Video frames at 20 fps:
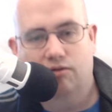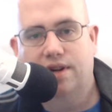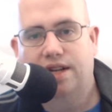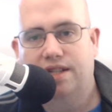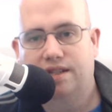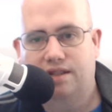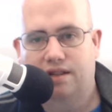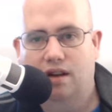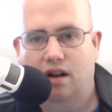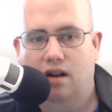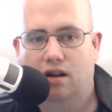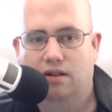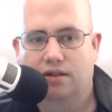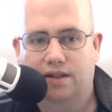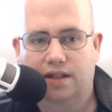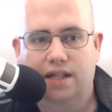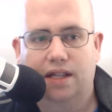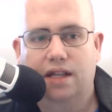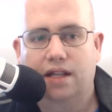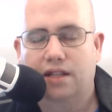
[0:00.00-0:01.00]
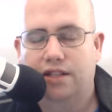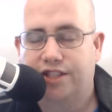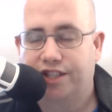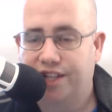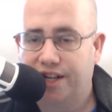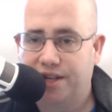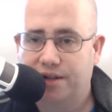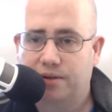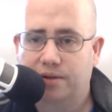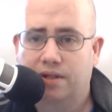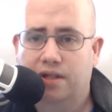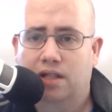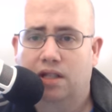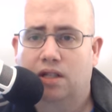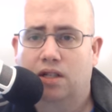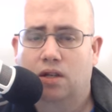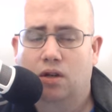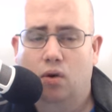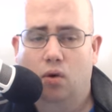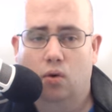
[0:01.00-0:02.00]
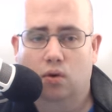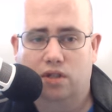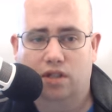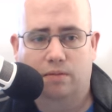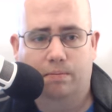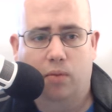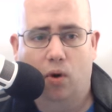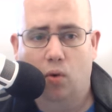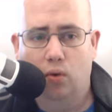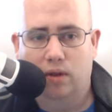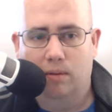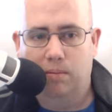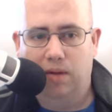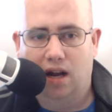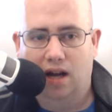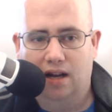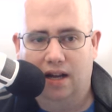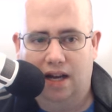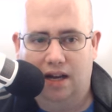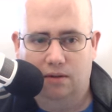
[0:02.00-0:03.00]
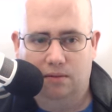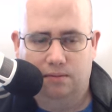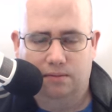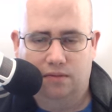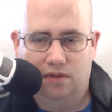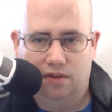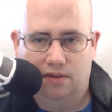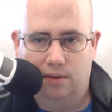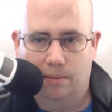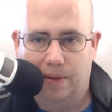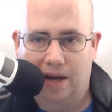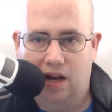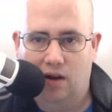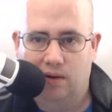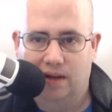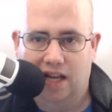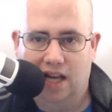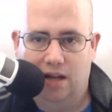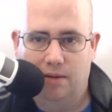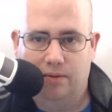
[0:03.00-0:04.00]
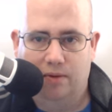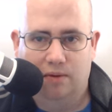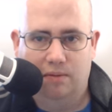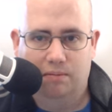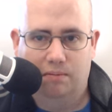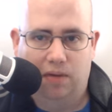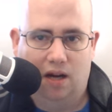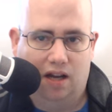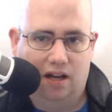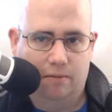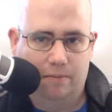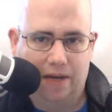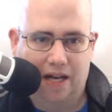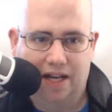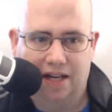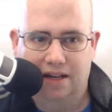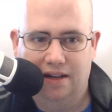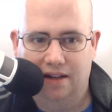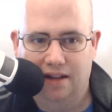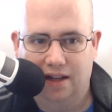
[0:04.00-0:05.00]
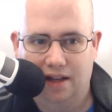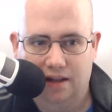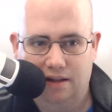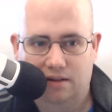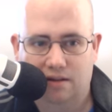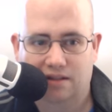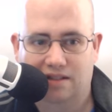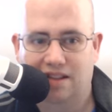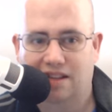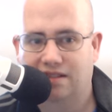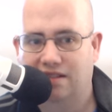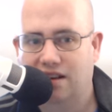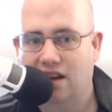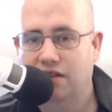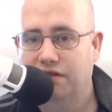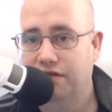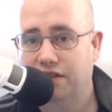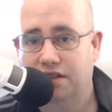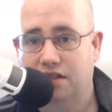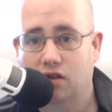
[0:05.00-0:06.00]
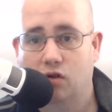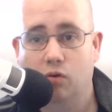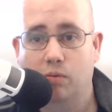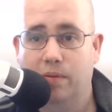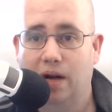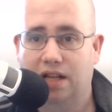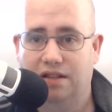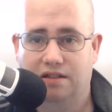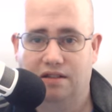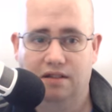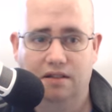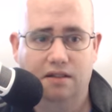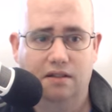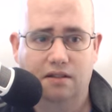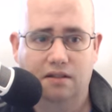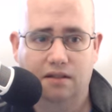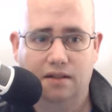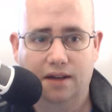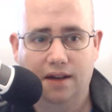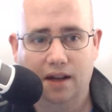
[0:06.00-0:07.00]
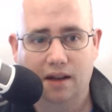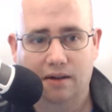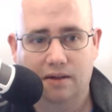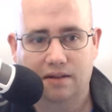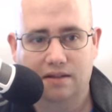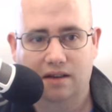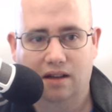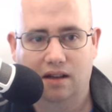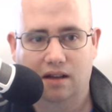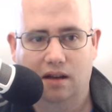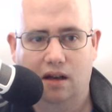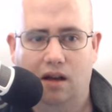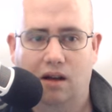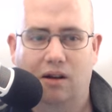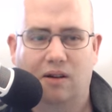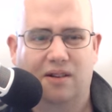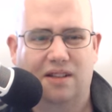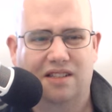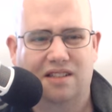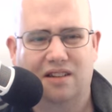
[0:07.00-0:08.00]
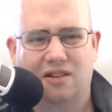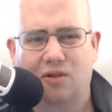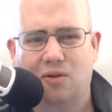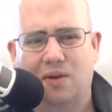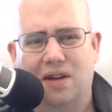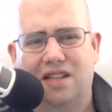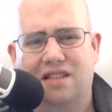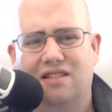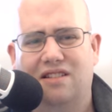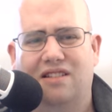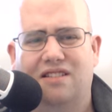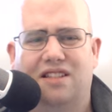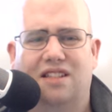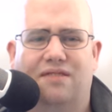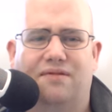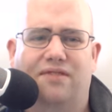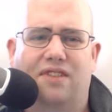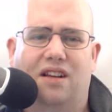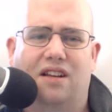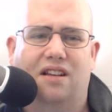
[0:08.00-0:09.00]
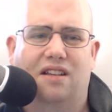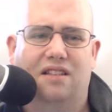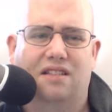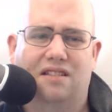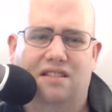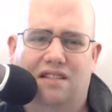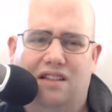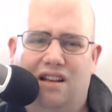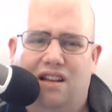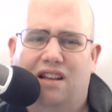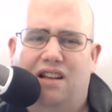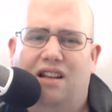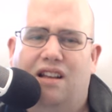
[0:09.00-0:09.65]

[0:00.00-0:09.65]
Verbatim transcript: restart the shield or just pull the plug out the power cable and plug it back in again because there's no physical button you know it's like oh it's an always on device